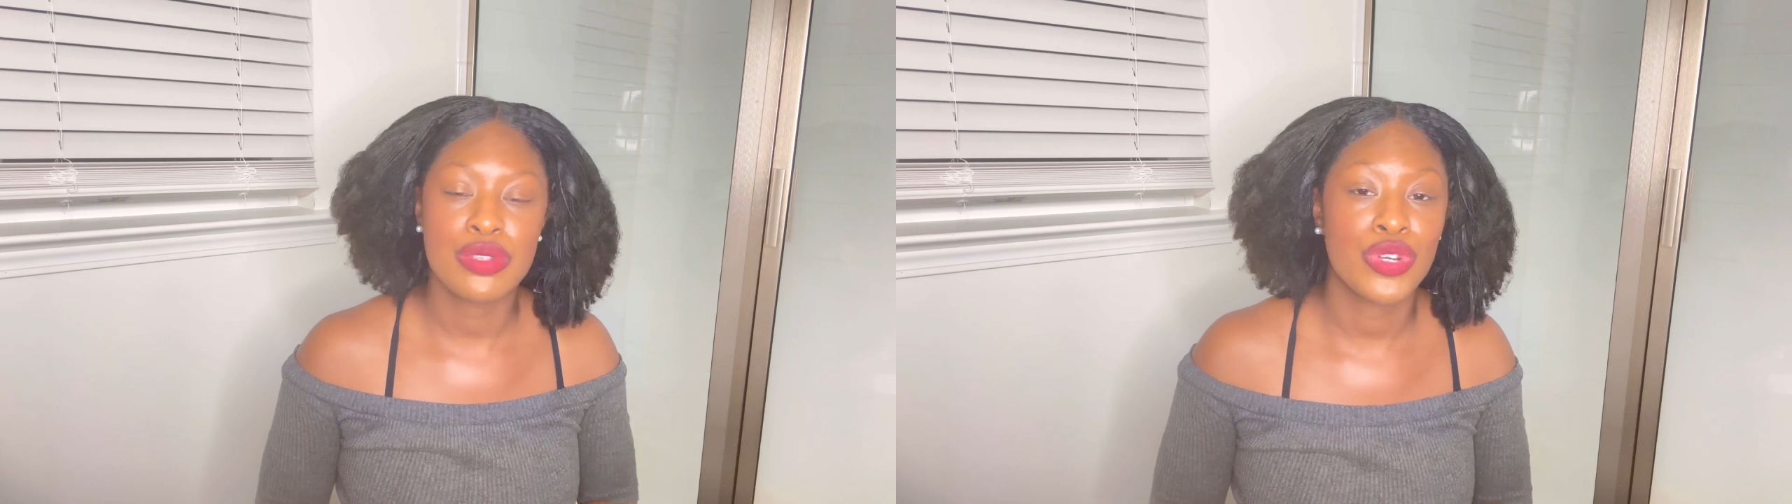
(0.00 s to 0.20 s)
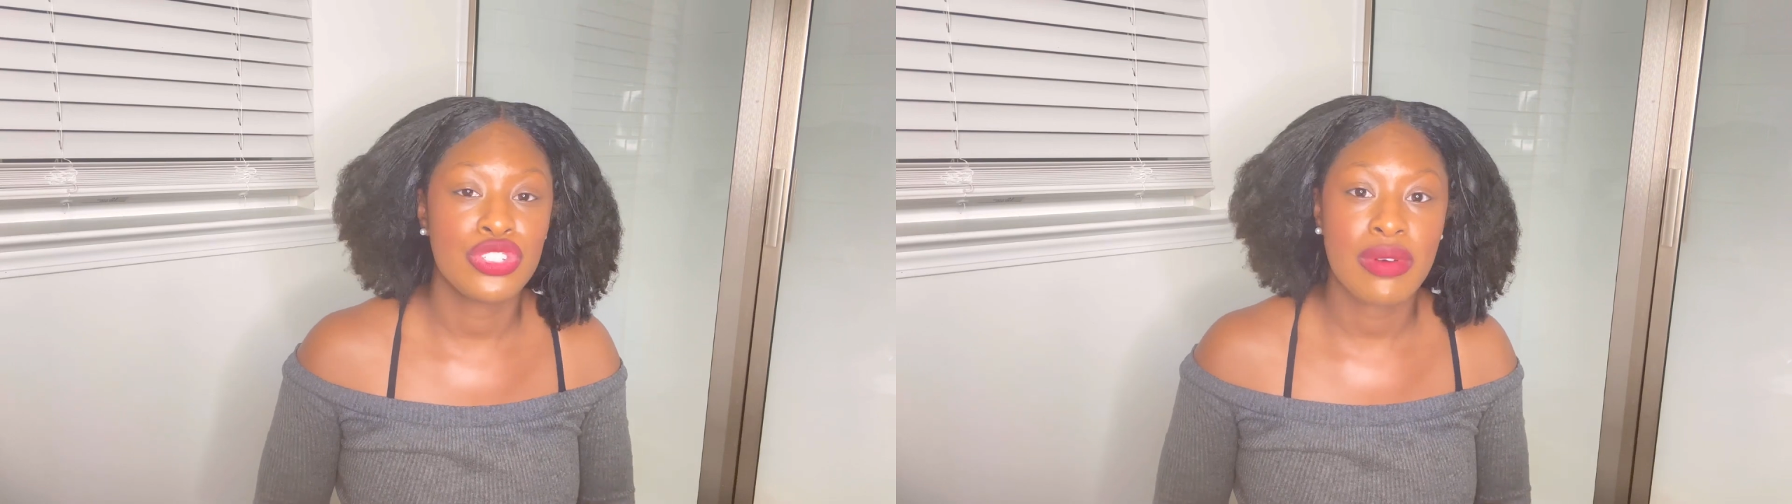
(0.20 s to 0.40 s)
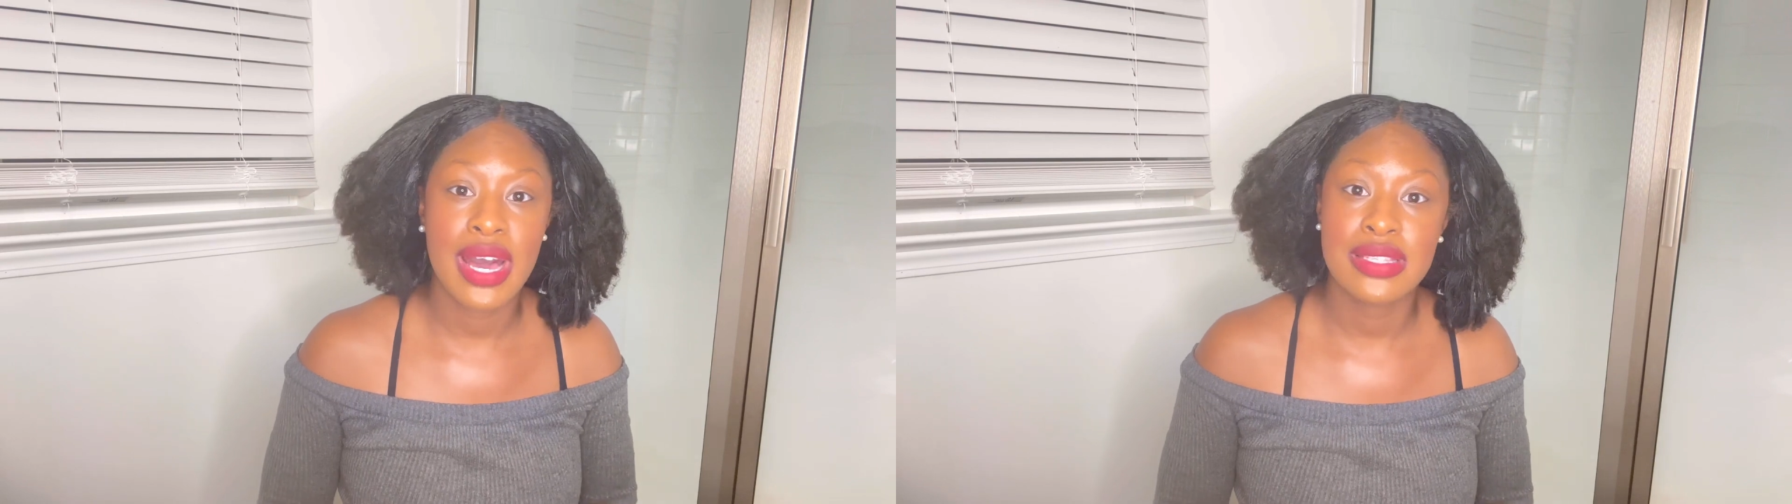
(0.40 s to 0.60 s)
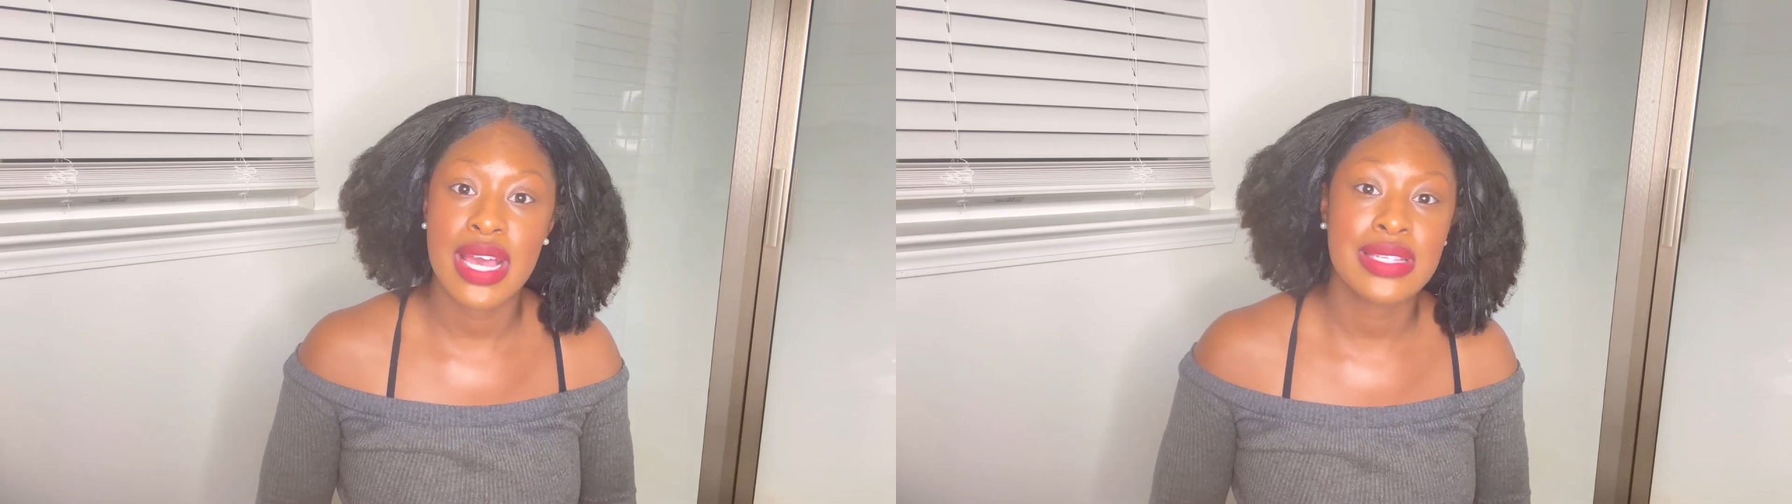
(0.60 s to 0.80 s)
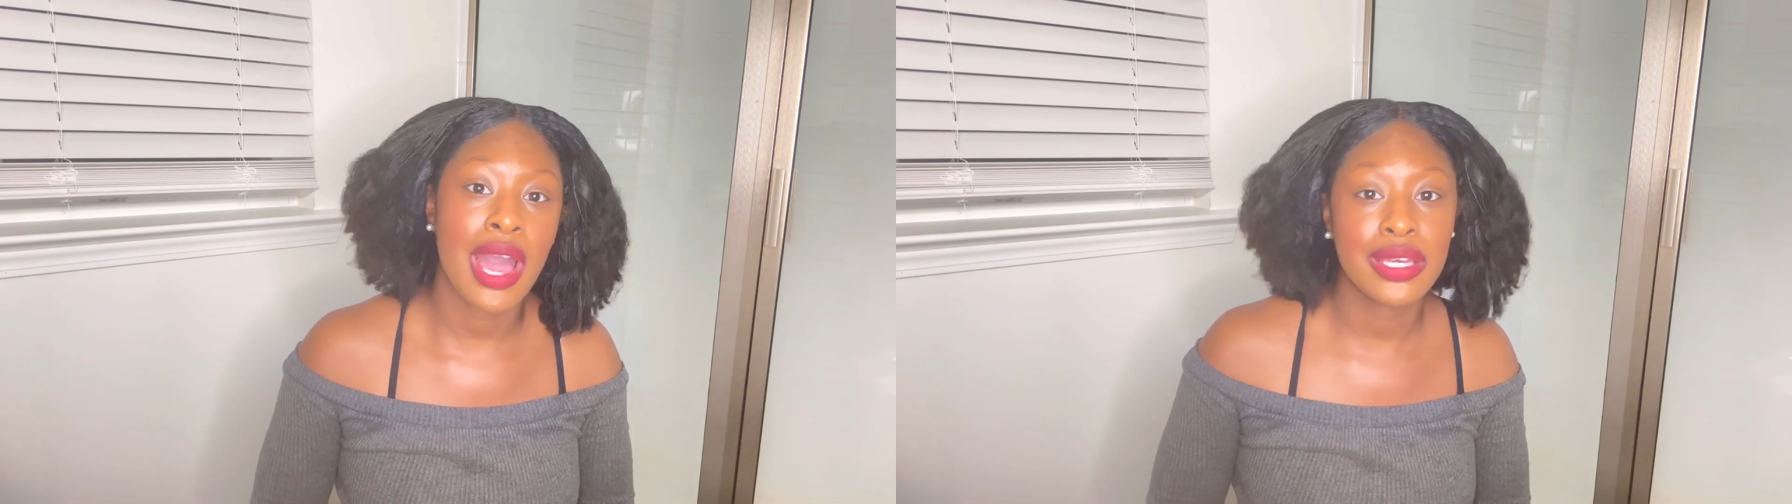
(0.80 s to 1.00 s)
moisturized
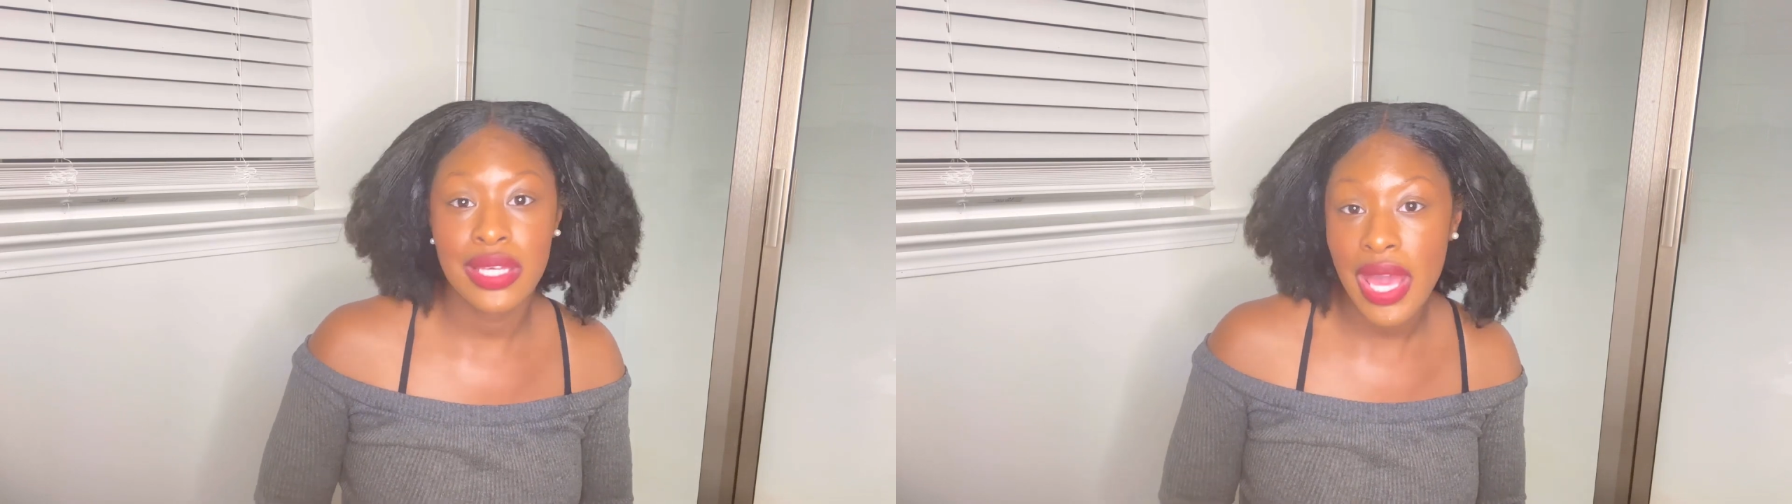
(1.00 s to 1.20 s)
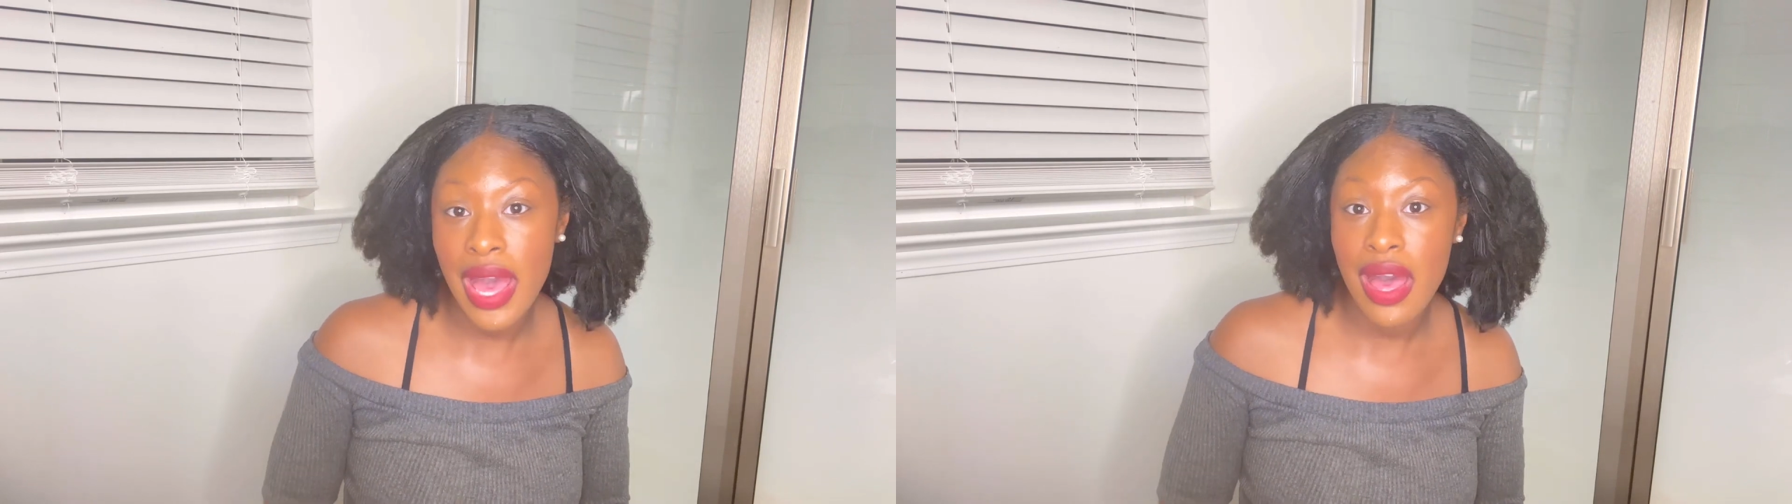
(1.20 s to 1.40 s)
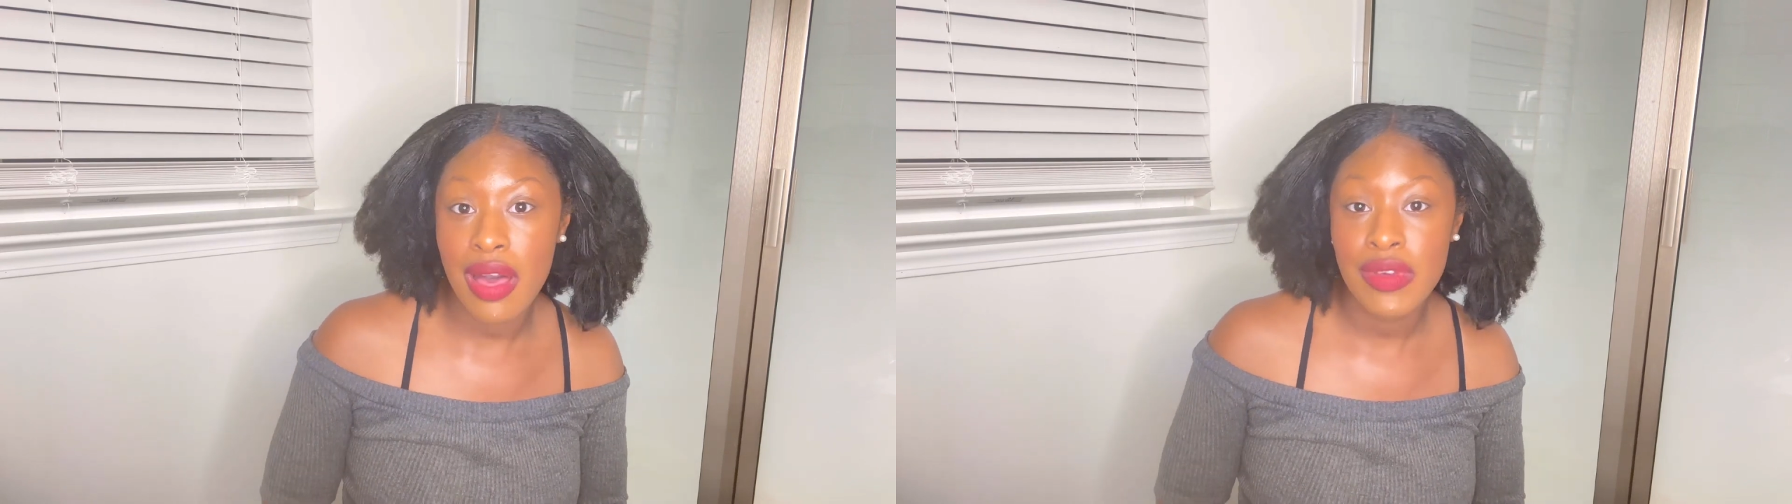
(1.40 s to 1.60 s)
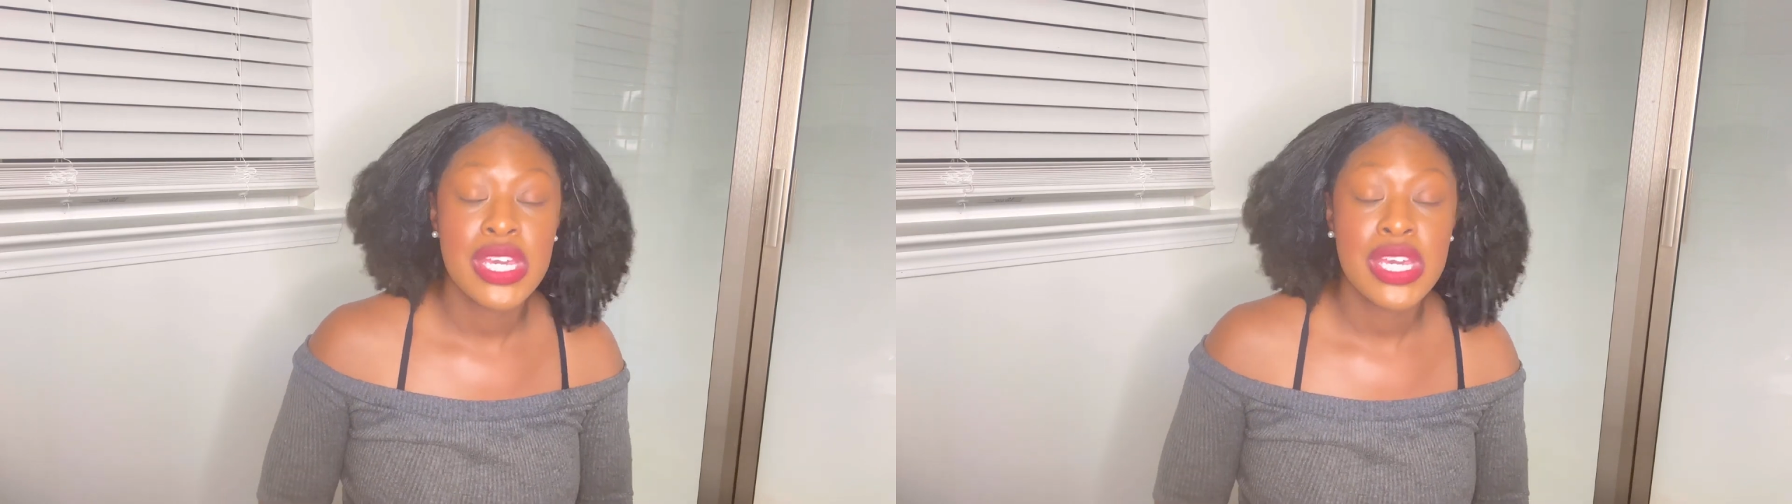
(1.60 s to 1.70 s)
as I could have